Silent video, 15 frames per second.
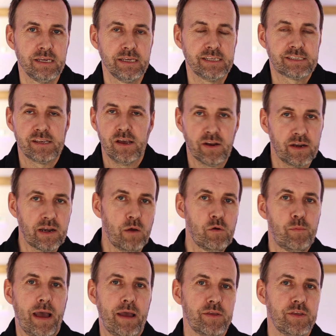You see, I don't know
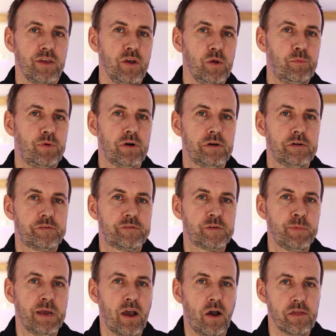about you, but
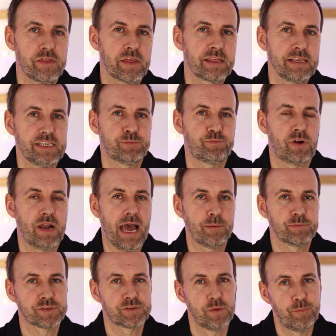for me, I think this is
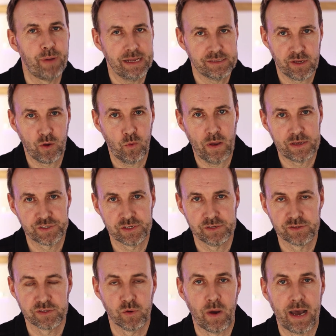perhaps the better
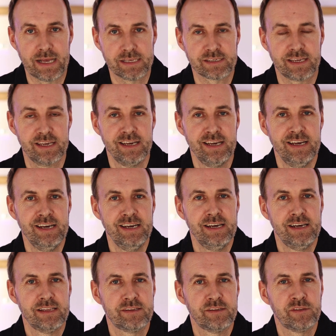question to ask
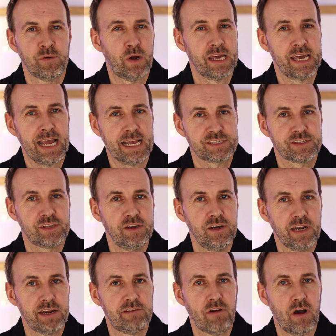than the one I asked
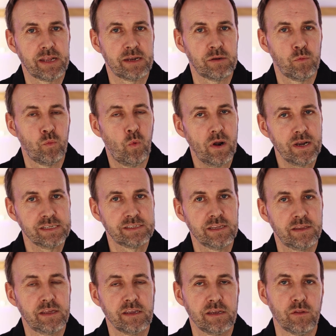earlier on in, "What is
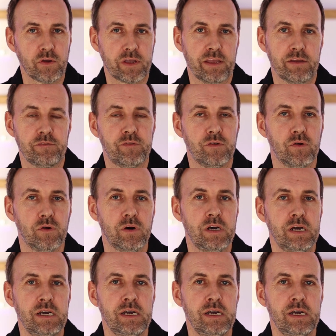it that you're looking for?"